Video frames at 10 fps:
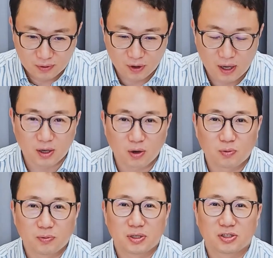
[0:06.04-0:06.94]

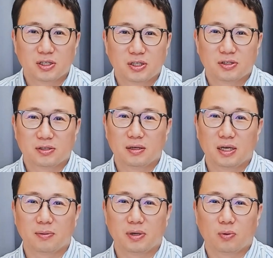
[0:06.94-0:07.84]
Hello, this is
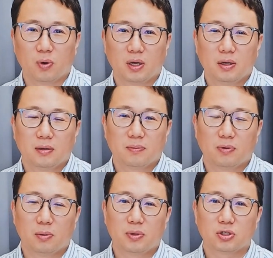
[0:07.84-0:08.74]
Kim Ki-won
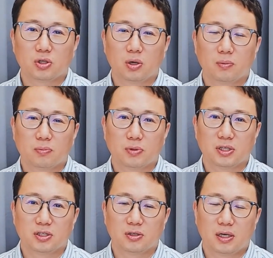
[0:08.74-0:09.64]
from Richgo.
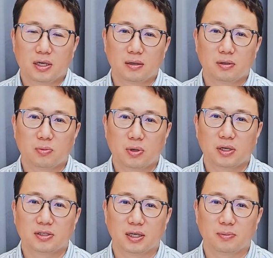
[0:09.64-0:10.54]
Recently, the real
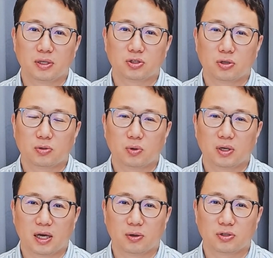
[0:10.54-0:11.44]
estate measures were
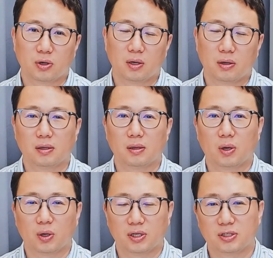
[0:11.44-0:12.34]
announced on
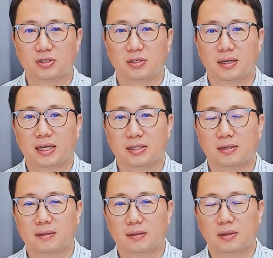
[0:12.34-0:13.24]
August
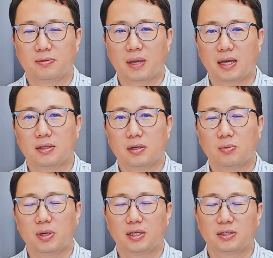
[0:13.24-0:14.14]
8th. In fact, the
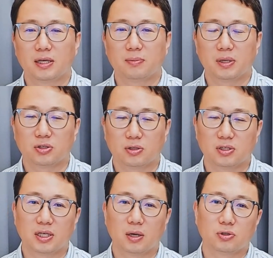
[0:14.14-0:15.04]
real estate measures
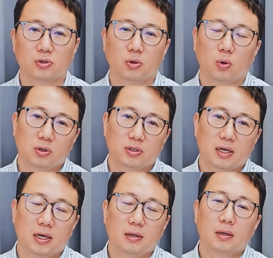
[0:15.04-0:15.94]
announced on August
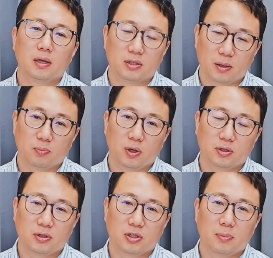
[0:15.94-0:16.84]
8th are
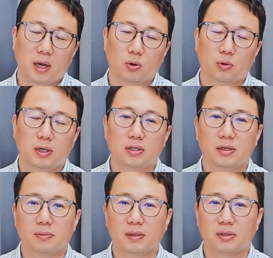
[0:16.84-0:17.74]
somewhat
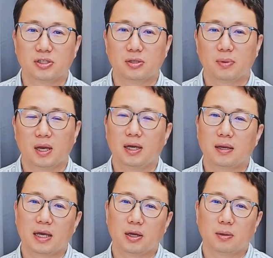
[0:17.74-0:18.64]
supply-oriented, but this supply
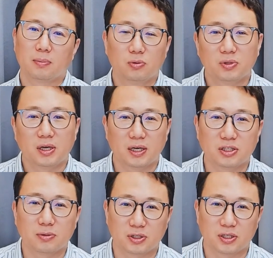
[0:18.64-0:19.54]
cannot be
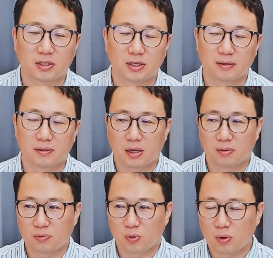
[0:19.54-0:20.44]
realized immediately.
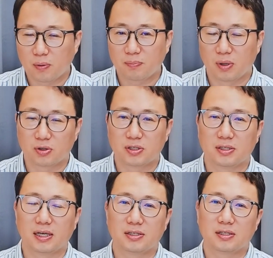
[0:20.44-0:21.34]
Therefore, because it
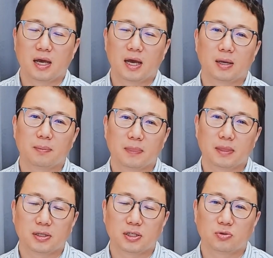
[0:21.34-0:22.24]
takes time,
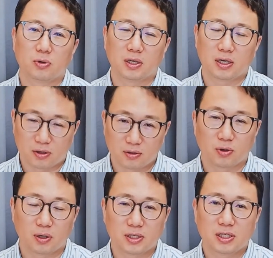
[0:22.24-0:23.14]
it is really
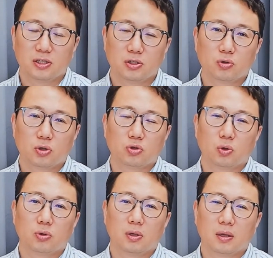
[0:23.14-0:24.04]
not easy to
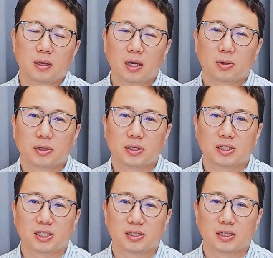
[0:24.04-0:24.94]
control the currently
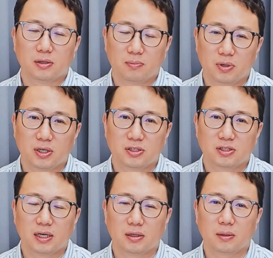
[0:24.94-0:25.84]
heated real
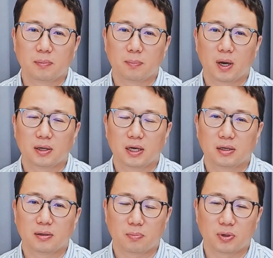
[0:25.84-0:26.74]
estate
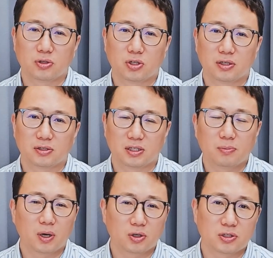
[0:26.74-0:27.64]
market with just these
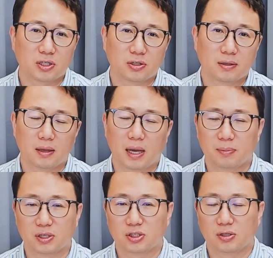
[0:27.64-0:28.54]
policies. I
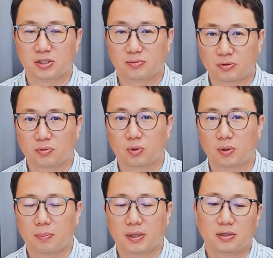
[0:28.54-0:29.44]
mentioned this before,
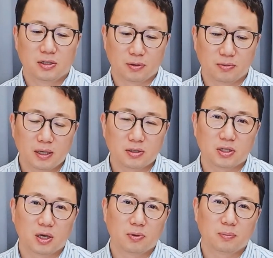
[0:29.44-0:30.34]
but it seems that the
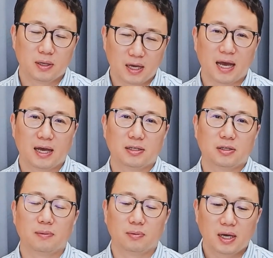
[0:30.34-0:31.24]
government
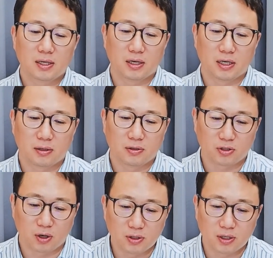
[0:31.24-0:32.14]
has finally
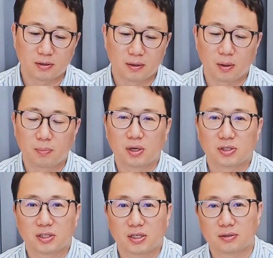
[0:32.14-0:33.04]
started a
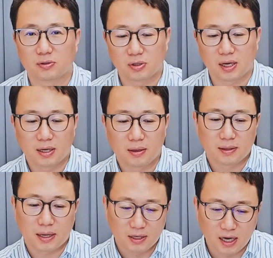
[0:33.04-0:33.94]
policy today
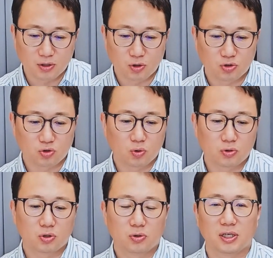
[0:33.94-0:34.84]
that can control
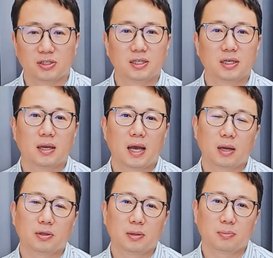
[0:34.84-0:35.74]
the crazy
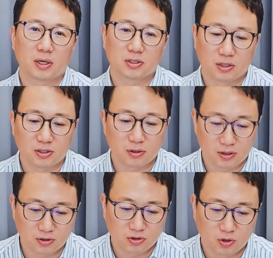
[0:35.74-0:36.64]
housing prices
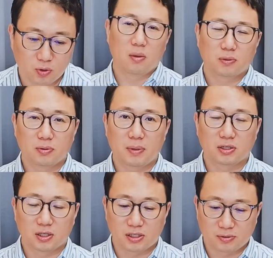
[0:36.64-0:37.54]
in Seoul. To
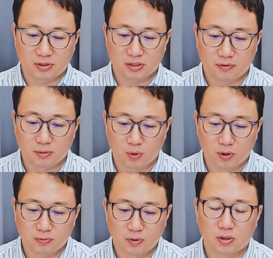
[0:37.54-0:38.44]
mention a specific
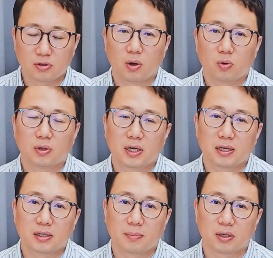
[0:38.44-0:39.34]
point first, only
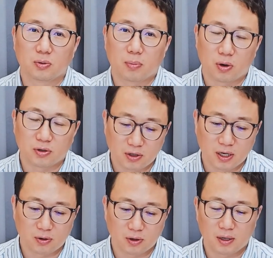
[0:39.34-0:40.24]
in the metropolitan
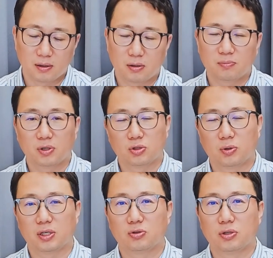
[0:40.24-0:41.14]
area, the virtual
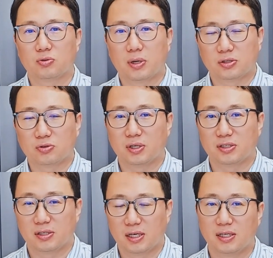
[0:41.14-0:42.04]
interest rate
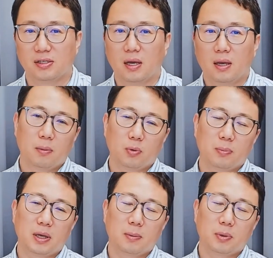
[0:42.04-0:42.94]
stress DSR will
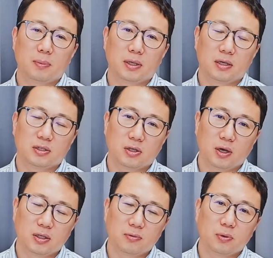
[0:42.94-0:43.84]
be implemented
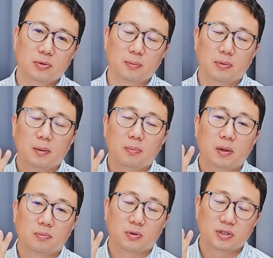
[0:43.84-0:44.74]
starting from
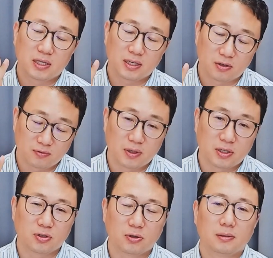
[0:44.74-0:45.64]
September for the second
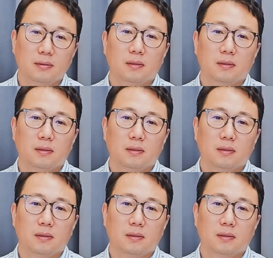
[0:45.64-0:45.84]
phase.